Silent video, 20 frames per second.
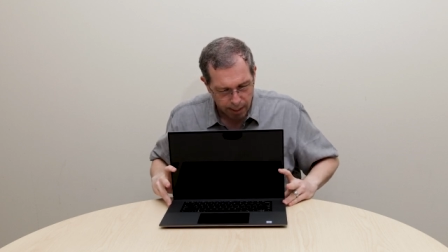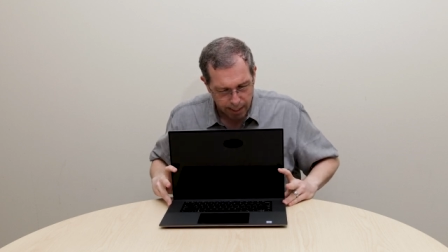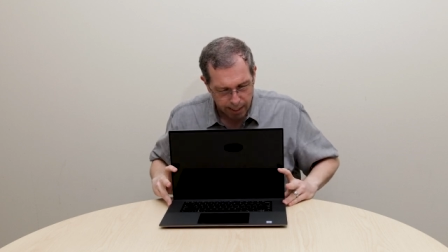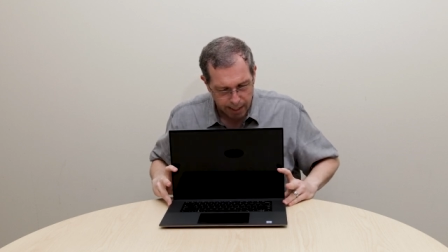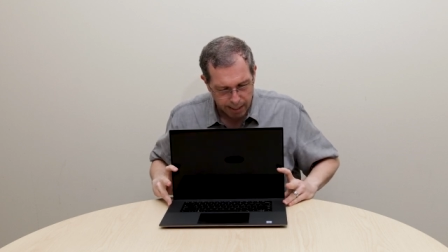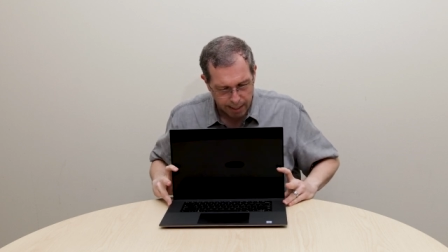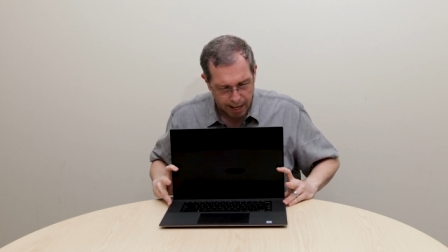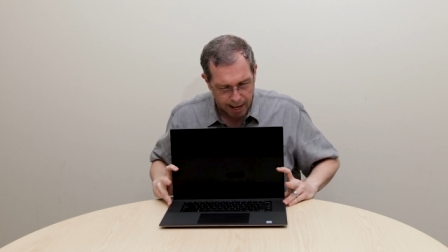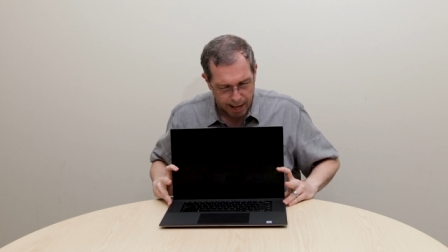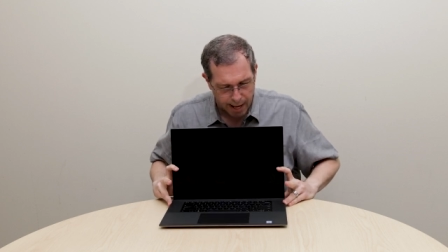
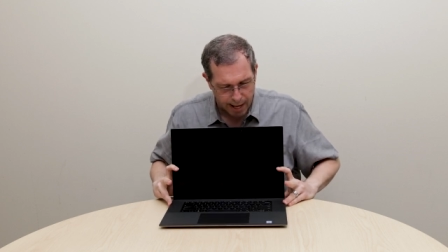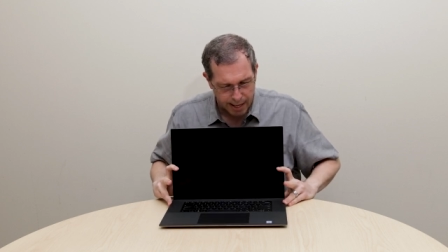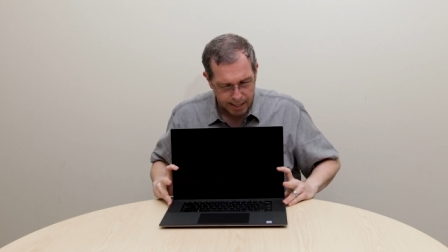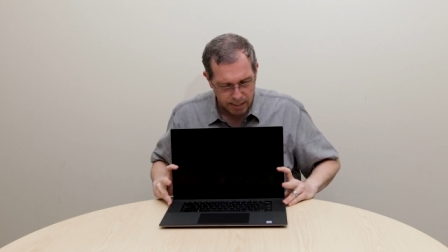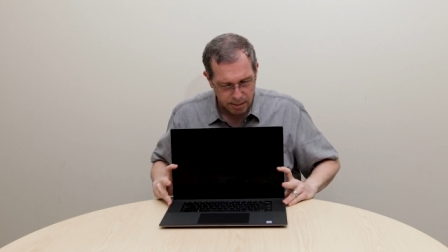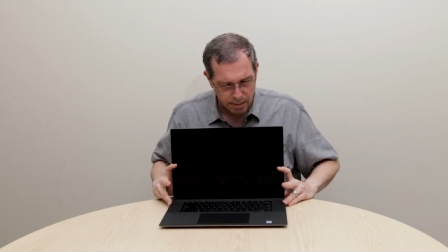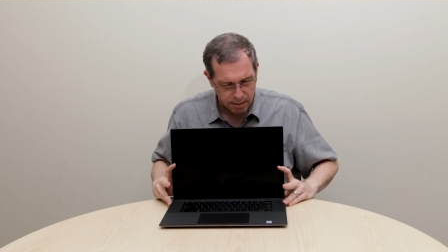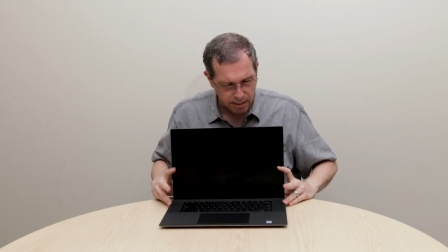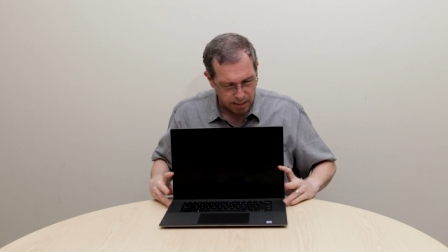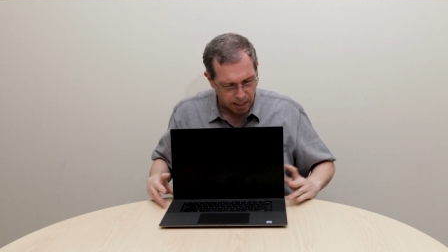it
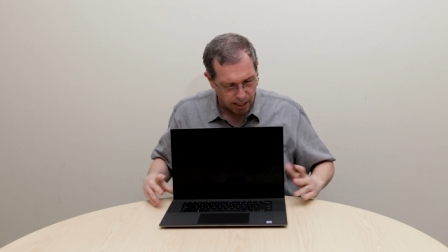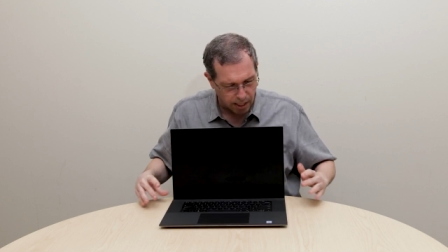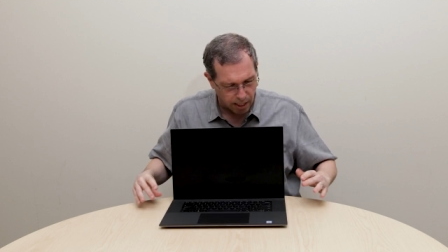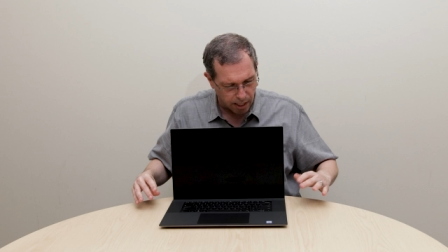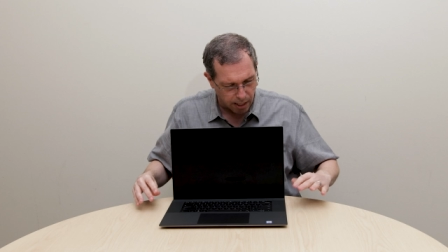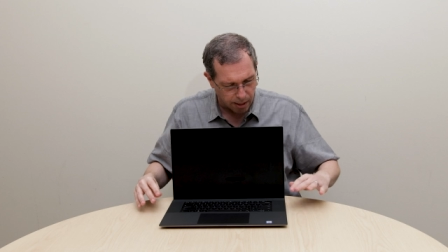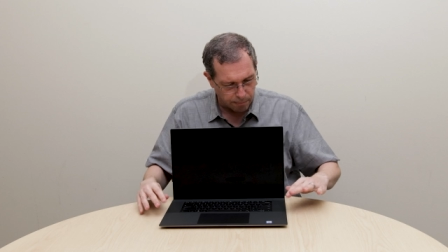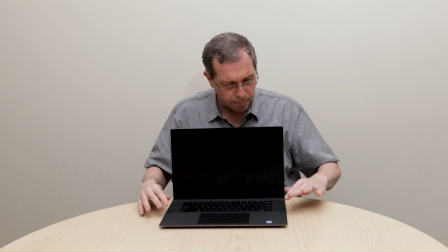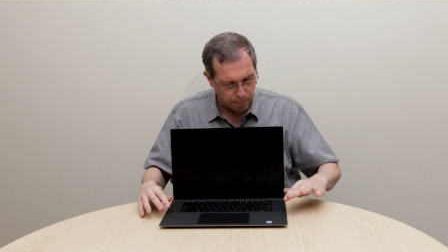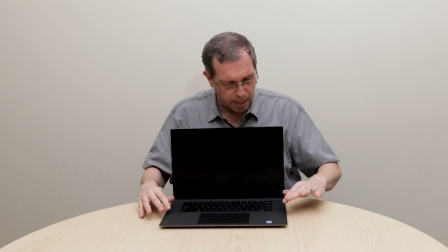has
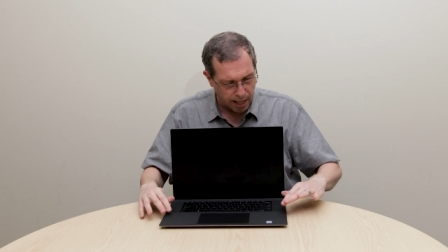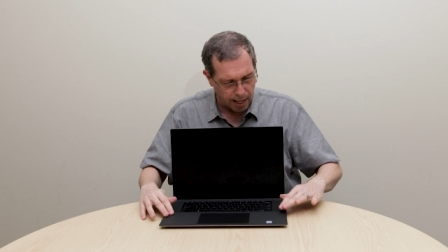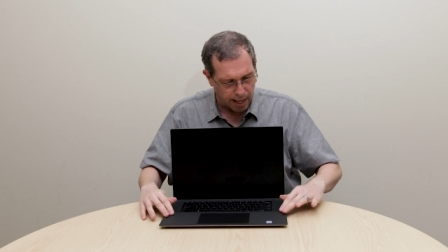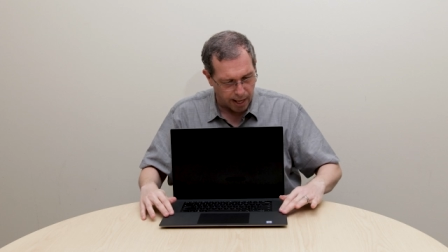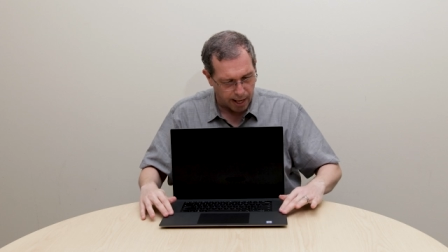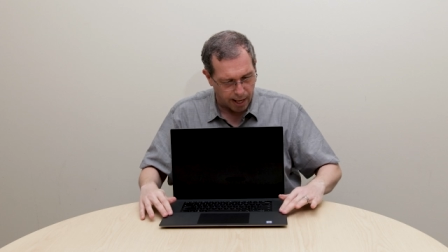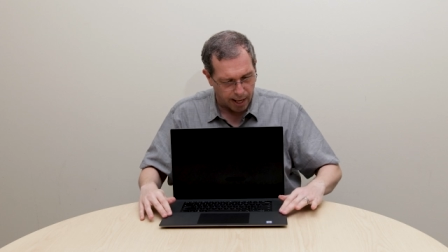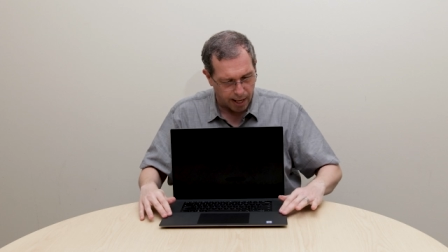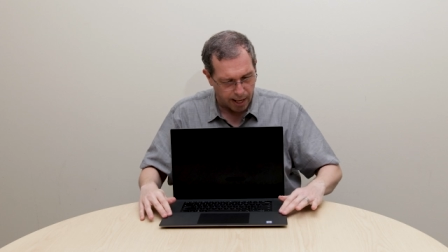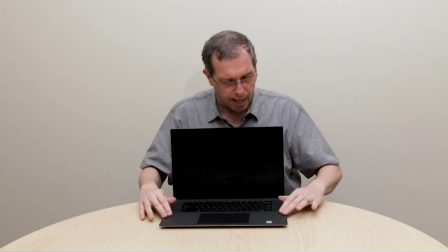um,
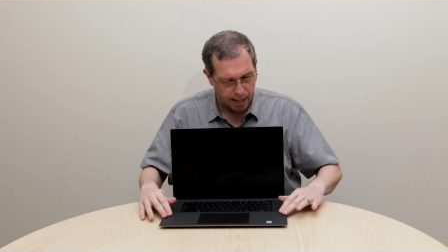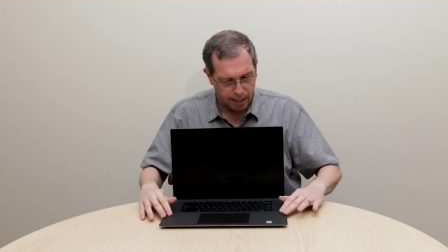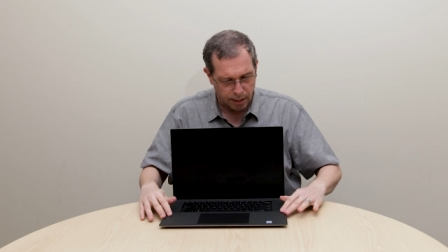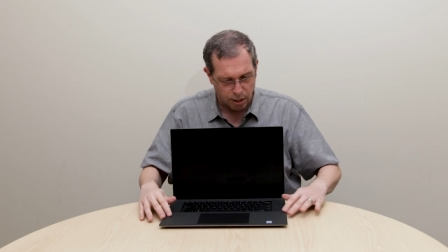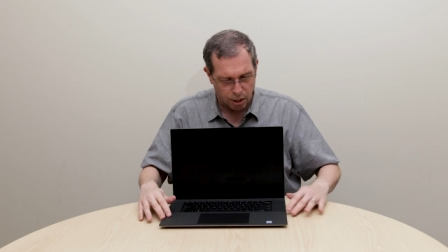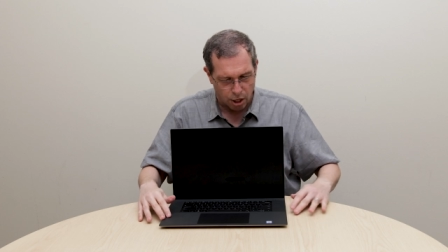a